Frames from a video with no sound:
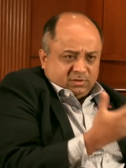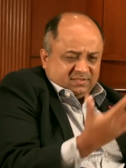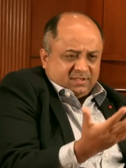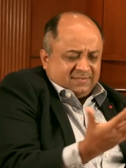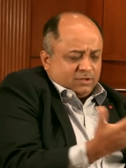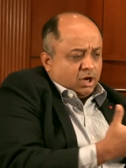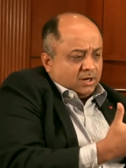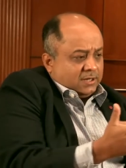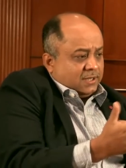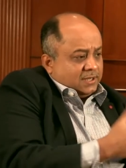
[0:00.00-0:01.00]
So it's it's
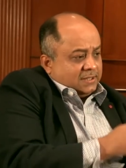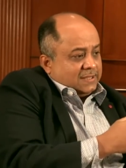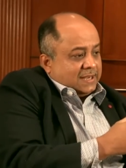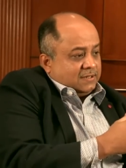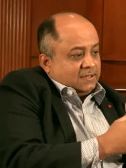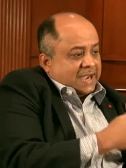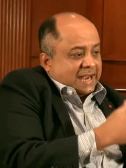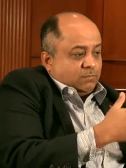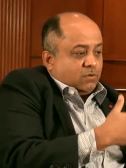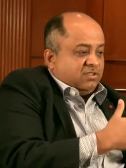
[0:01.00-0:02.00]
not that
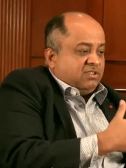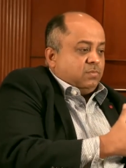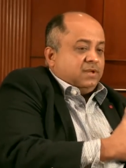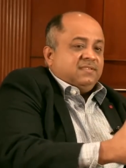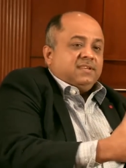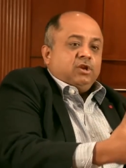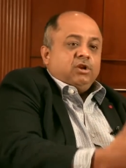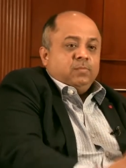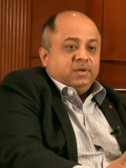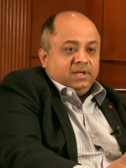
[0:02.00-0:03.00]
Atmos experience
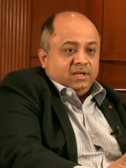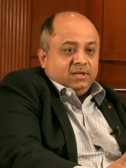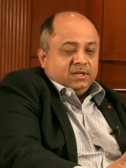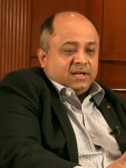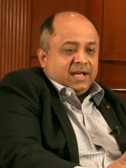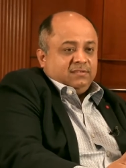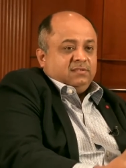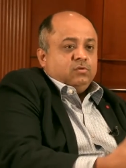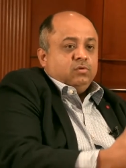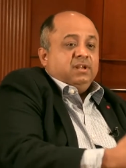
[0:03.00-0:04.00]
cannot be uh, has
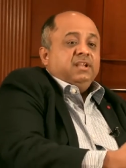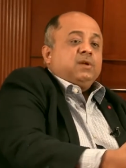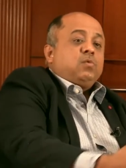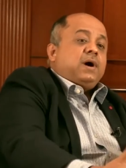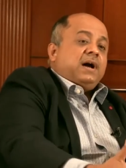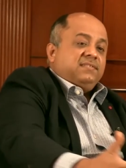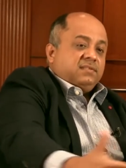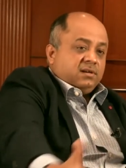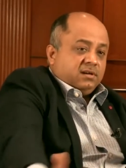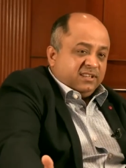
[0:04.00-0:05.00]
only
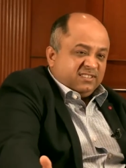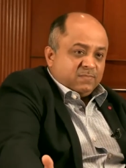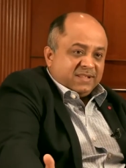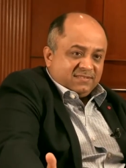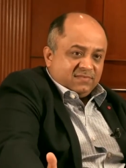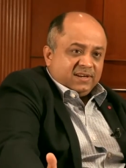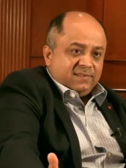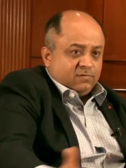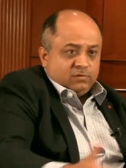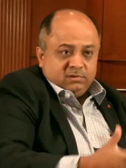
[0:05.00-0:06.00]
requires a expensive
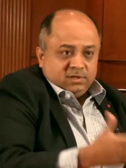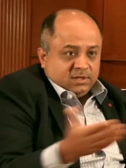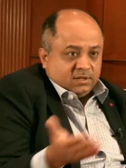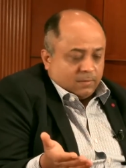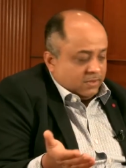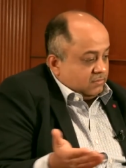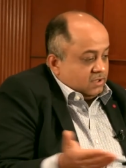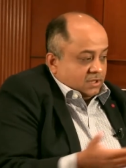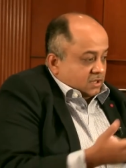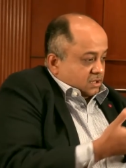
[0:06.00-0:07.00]
headphone. Mm. I
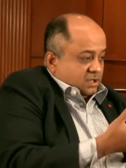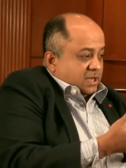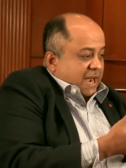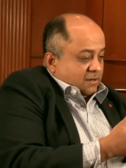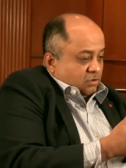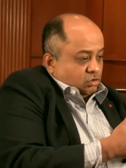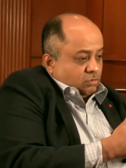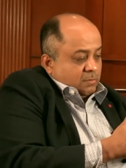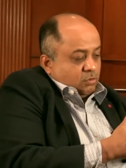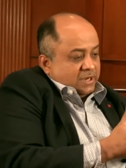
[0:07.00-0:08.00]
mean, the at you
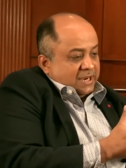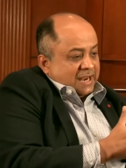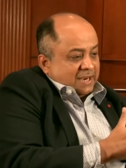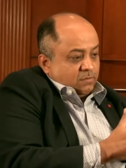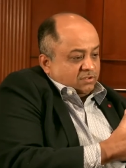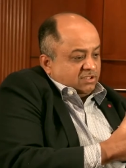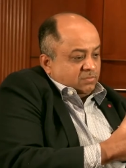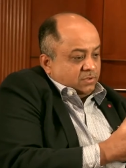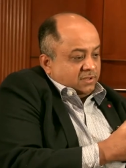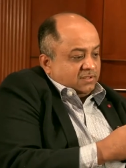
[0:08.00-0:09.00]
should be able to get an Atmos
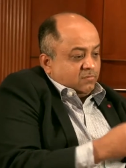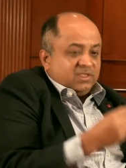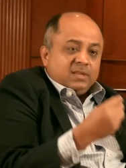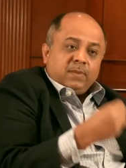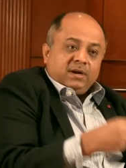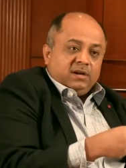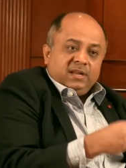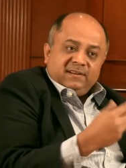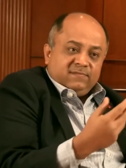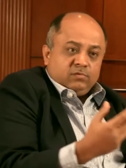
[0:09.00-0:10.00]
experience with the
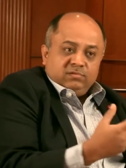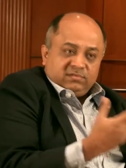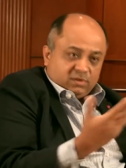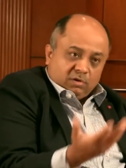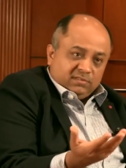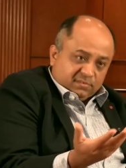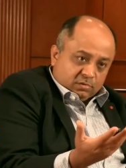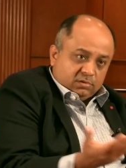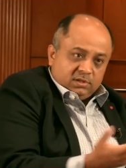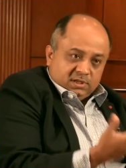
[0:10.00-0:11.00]
bundled headphones
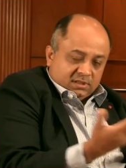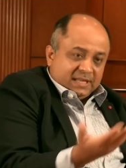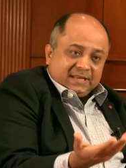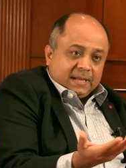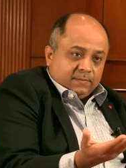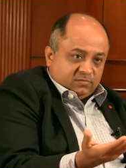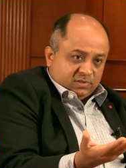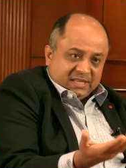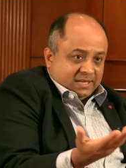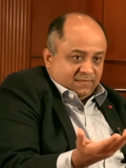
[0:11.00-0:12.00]
also that comes
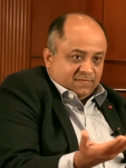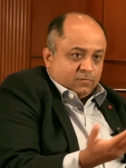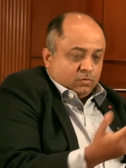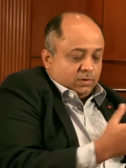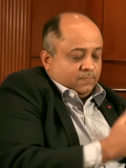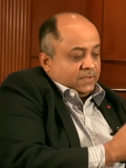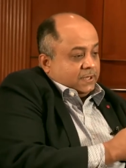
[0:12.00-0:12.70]
with any phone.